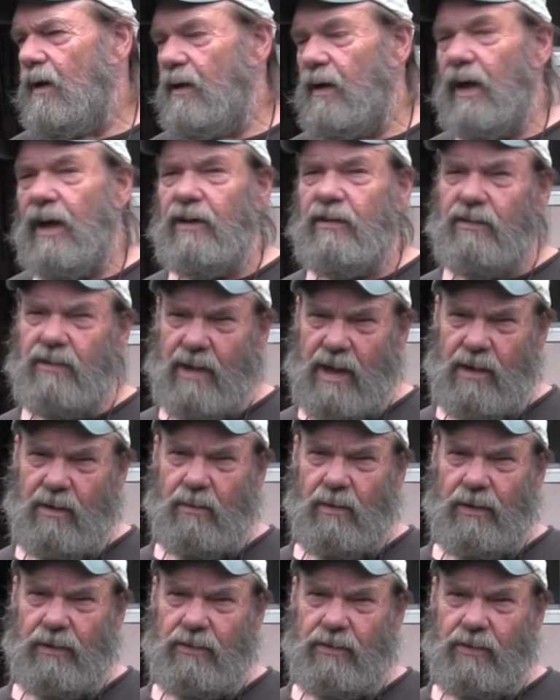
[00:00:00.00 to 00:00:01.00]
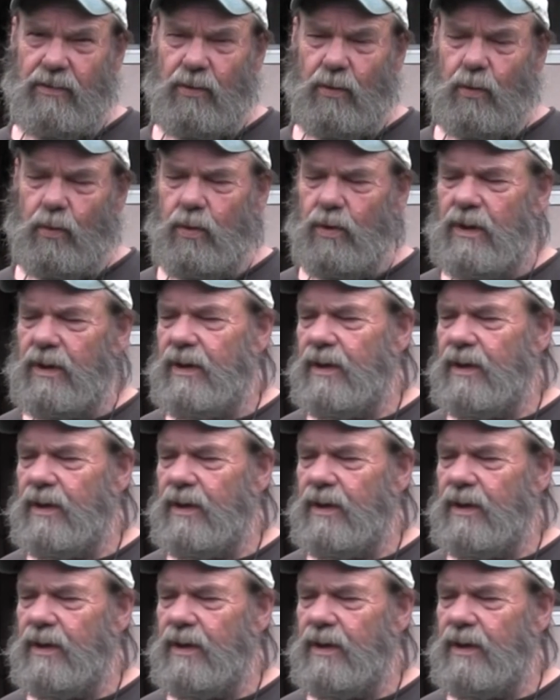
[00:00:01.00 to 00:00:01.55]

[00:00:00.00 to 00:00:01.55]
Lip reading: Nice tight ones too.